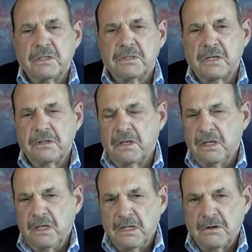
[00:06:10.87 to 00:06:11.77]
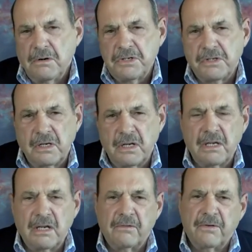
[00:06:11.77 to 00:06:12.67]
And so the question I
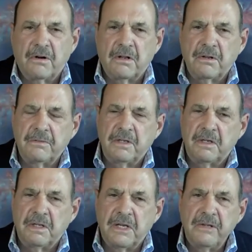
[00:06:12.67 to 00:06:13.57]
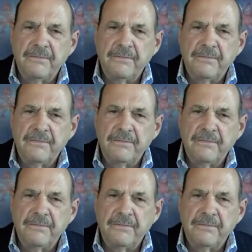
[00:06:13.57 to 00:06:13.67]
have for all of you today